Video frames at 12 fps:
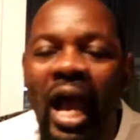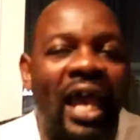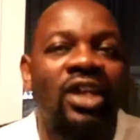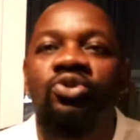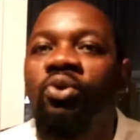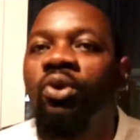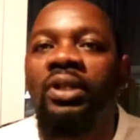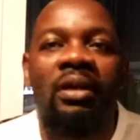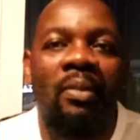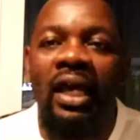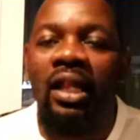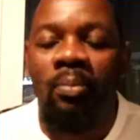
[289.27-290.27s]
I hate to call
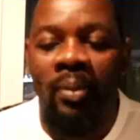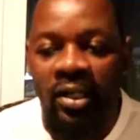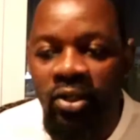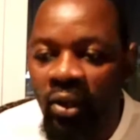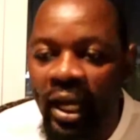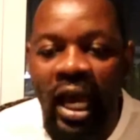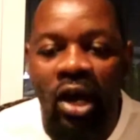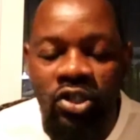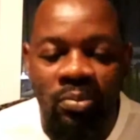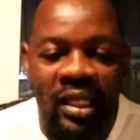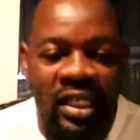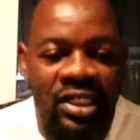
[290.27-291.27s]
them a helper, you know, a
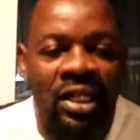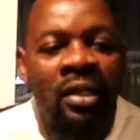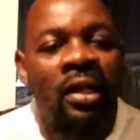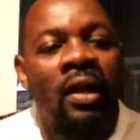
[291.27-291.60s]
house manager.